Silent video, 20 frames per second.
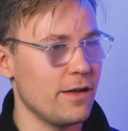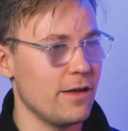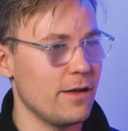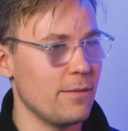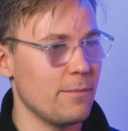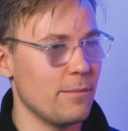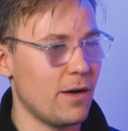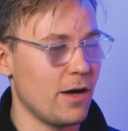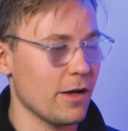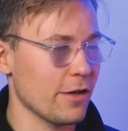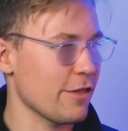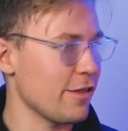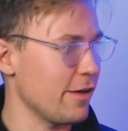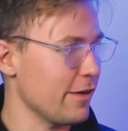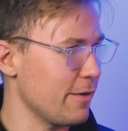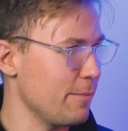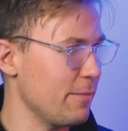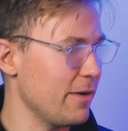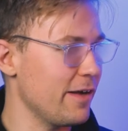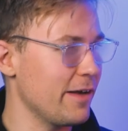uh, Mark
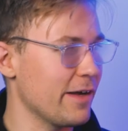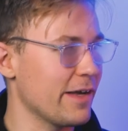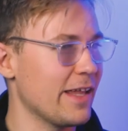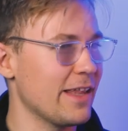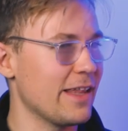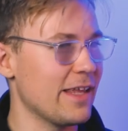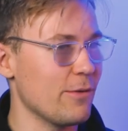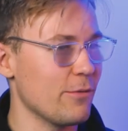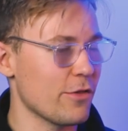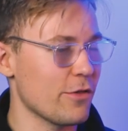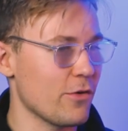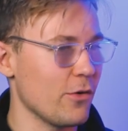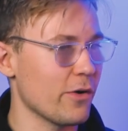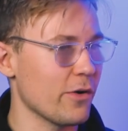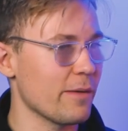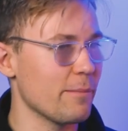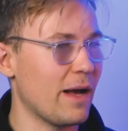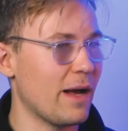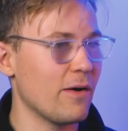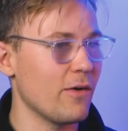Zuckerberg, and he was
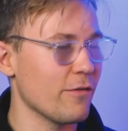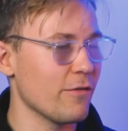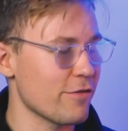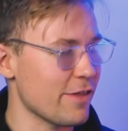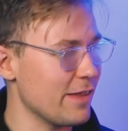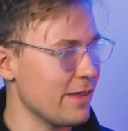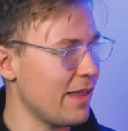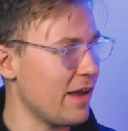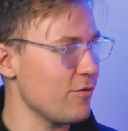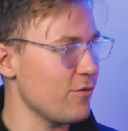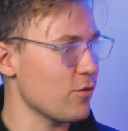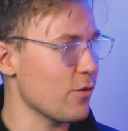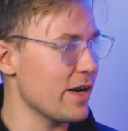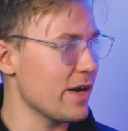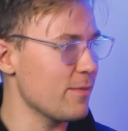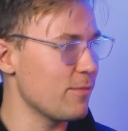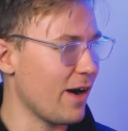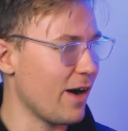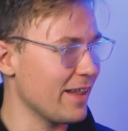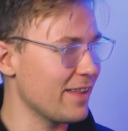talking about obviously they've
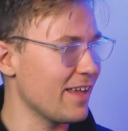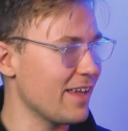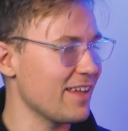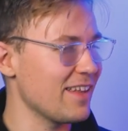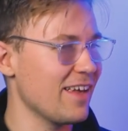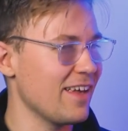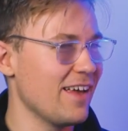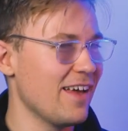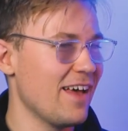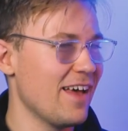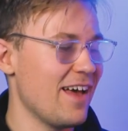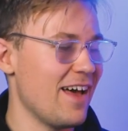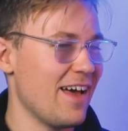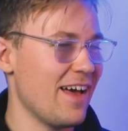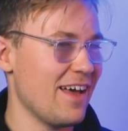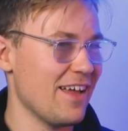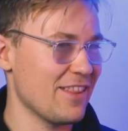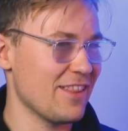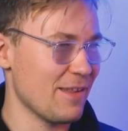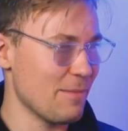rebranded
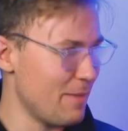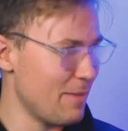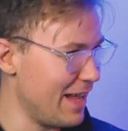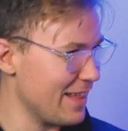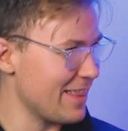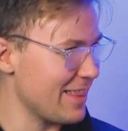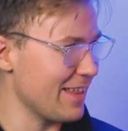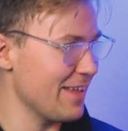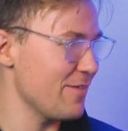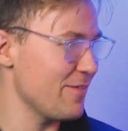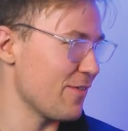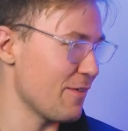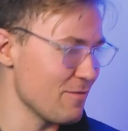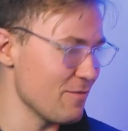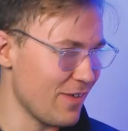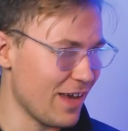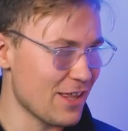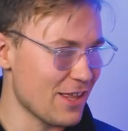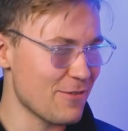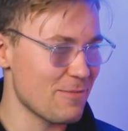uh, to Meta from
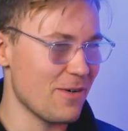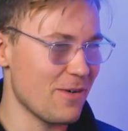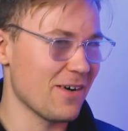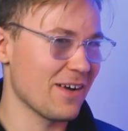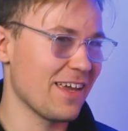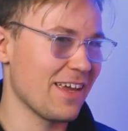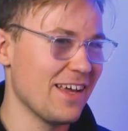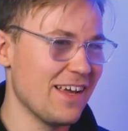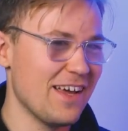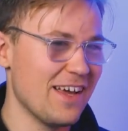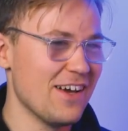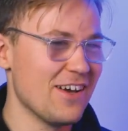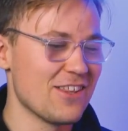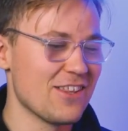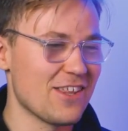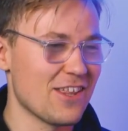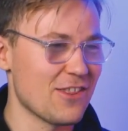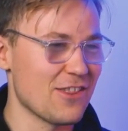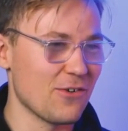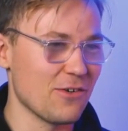Facebook,
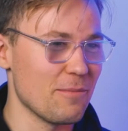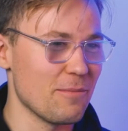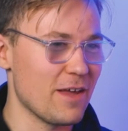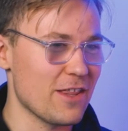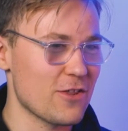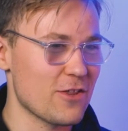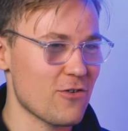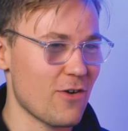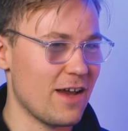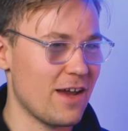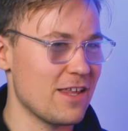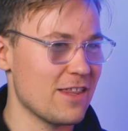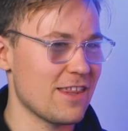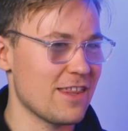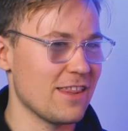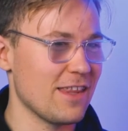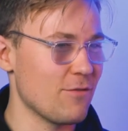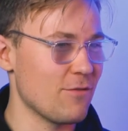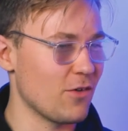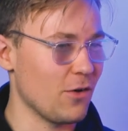which is all a bit
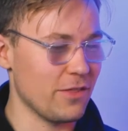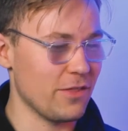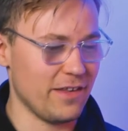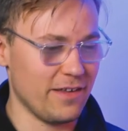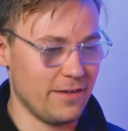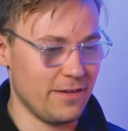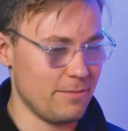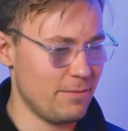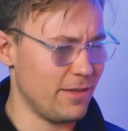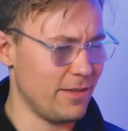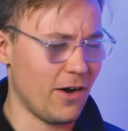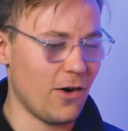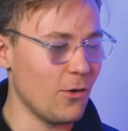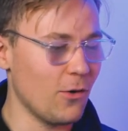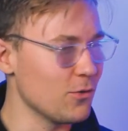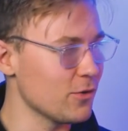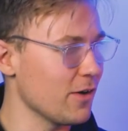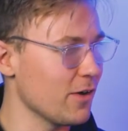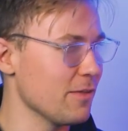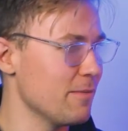strange, and they've got the the
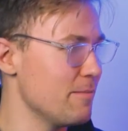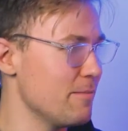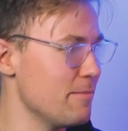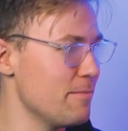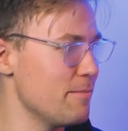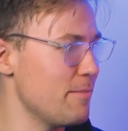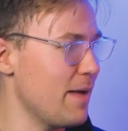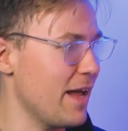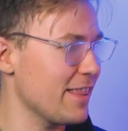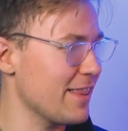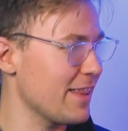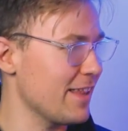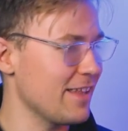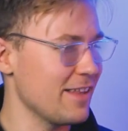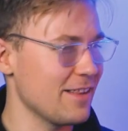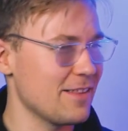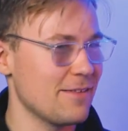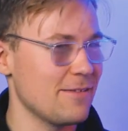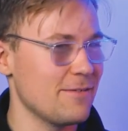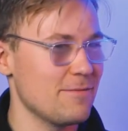hold on
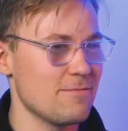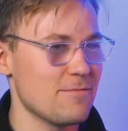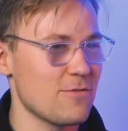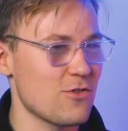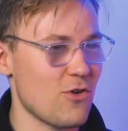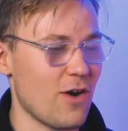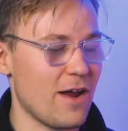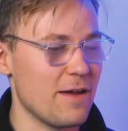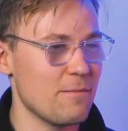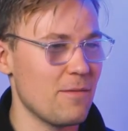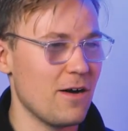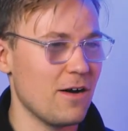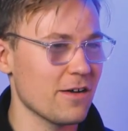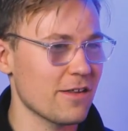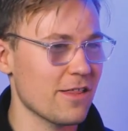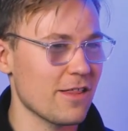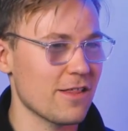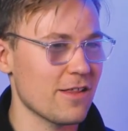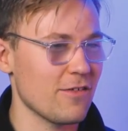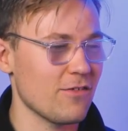Meta
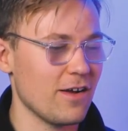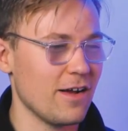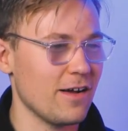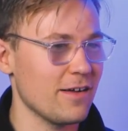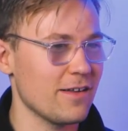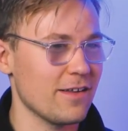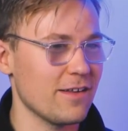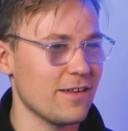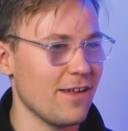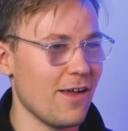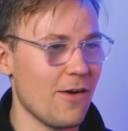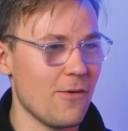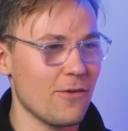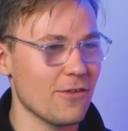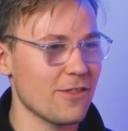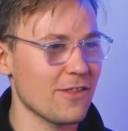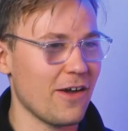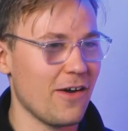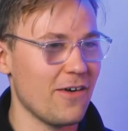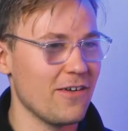trademarks and stuff. I don't know
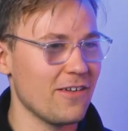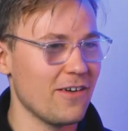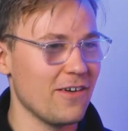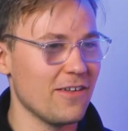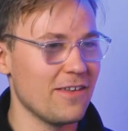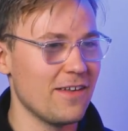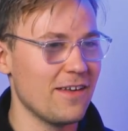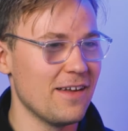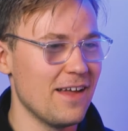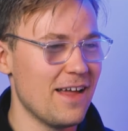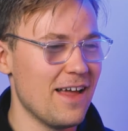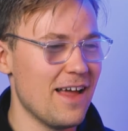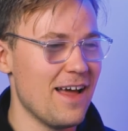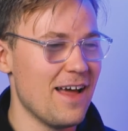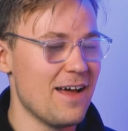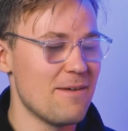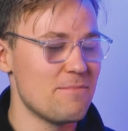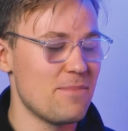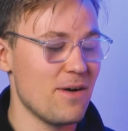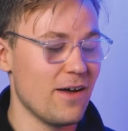what's going on,
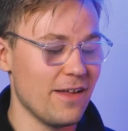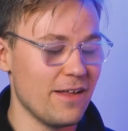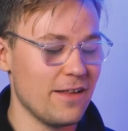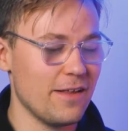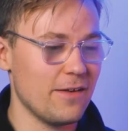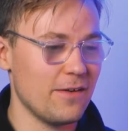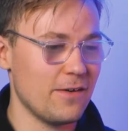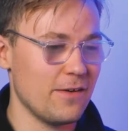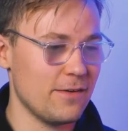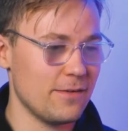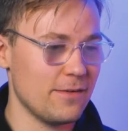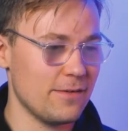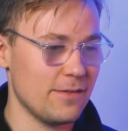but